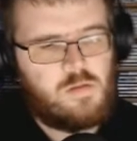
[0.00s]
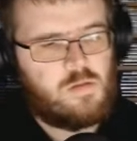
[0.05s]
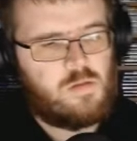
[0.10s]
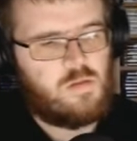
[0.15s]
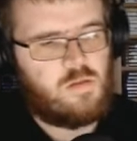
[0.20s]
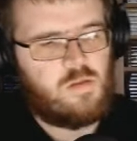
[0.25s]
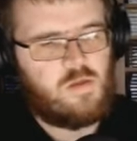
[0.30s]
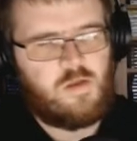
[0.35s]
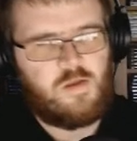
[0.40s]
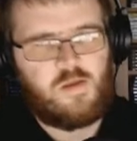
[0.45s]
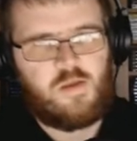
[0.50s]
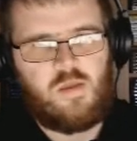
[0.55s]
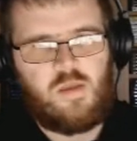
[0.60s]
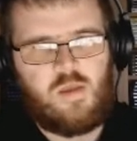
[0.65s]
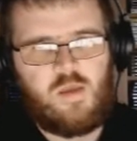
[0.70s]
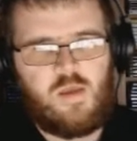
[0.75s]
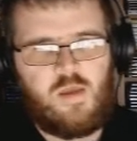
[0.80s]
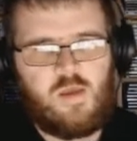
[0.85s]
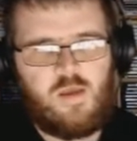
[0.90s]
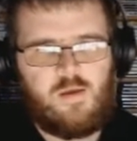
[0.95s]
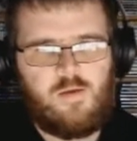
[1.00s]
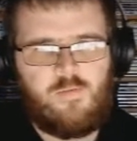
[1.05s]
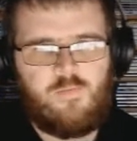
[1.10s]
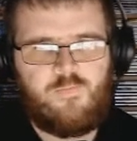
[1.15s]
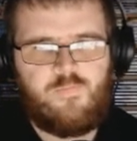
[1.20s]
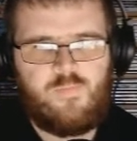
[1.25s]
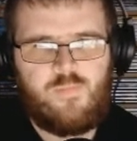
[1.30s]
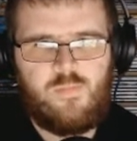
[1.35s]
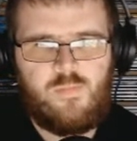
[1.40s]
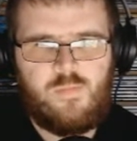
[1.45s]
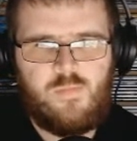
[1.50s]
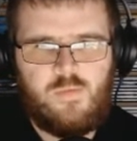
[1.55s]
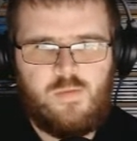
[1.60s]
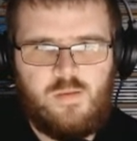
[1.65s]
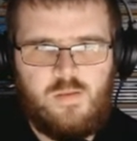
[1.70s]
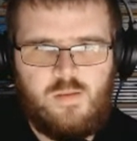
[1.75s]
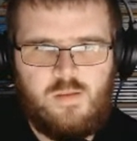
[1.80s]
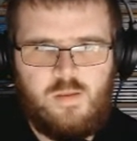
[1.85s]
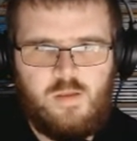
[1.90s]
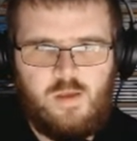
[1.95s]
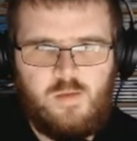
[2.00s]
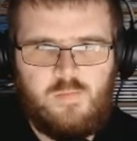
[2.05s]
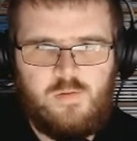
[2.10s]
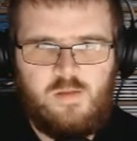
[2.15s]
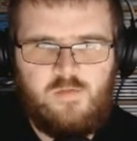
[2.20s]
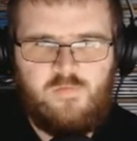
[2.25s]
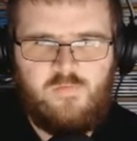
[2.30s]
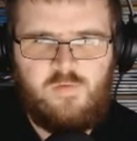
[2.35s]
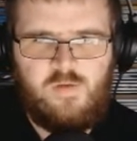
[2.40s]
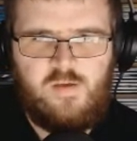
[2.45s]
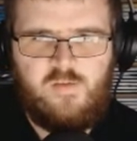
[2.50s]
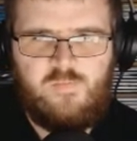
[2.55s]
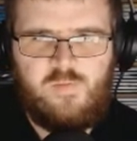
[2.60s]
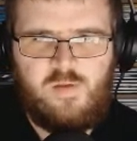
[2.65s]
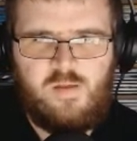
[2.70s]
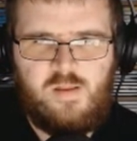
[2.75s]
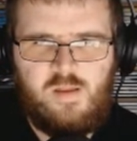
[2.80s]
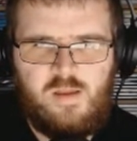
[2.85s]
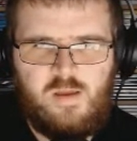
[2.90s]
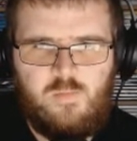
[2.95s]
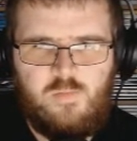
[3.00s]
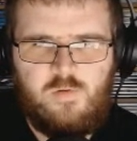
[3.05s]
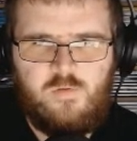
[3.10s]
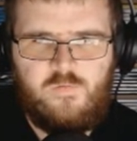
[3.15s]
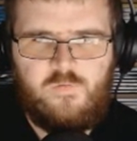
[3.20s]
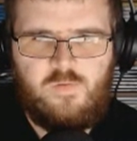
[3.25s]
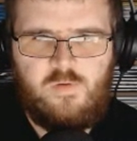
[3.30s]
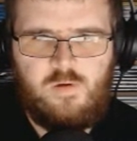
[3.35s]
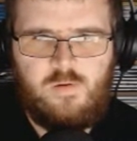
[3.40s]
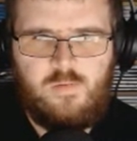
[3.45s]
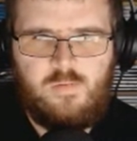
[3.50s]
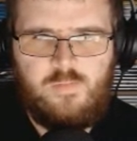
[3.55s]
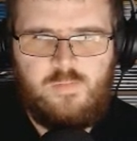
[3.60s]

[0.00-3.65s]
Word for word: Like, yeah. I believe we have been here before.